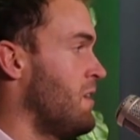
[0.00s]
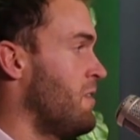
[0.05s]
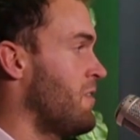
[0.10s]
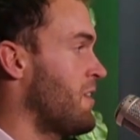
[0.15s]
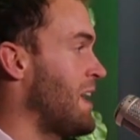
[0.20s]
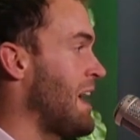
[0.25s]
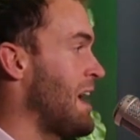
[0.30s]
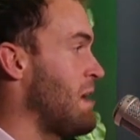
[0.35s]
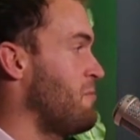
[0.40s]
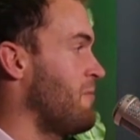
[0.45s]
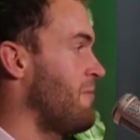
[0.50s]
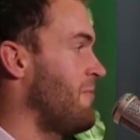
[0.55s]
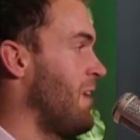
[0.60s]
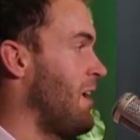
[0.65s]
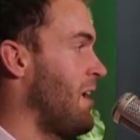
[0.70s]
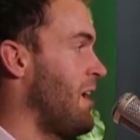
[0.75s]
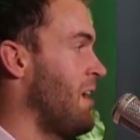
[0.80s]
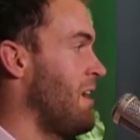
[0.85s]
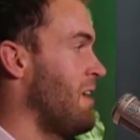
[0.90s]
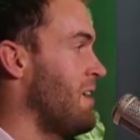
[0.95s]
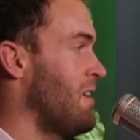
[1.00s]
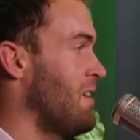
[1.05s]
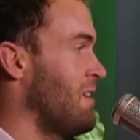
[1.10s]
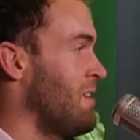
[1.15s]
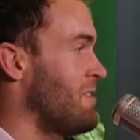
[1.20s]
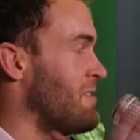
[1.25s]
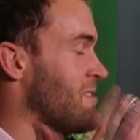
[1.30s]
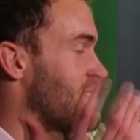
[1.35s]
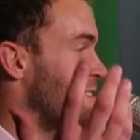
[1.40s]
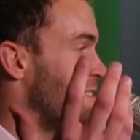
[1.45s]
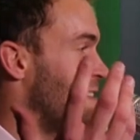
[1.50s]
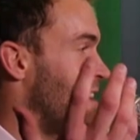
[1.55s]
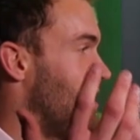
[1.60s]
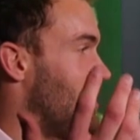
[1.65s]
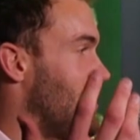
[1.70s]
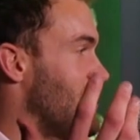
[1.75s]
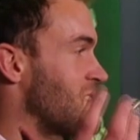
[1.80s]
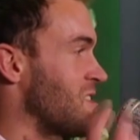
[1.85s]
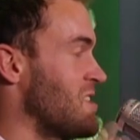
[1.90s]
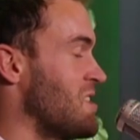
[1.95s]
the campfire, the
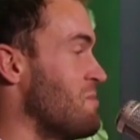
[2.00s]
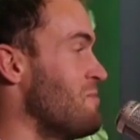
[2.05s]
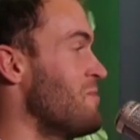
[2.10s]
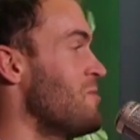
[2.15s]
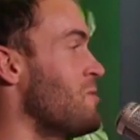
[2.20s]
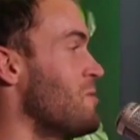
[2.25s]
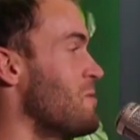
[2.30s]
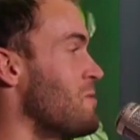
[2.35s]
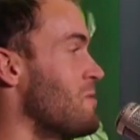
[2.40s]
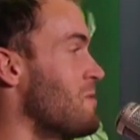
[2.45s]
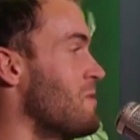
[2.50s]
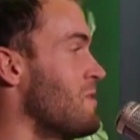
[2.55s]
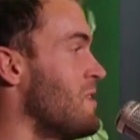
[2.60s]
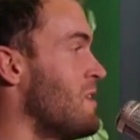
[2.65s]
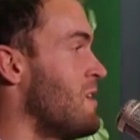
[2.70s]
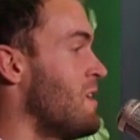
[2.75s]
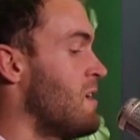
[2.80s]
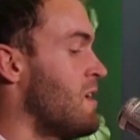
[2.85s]
stars, and the moon.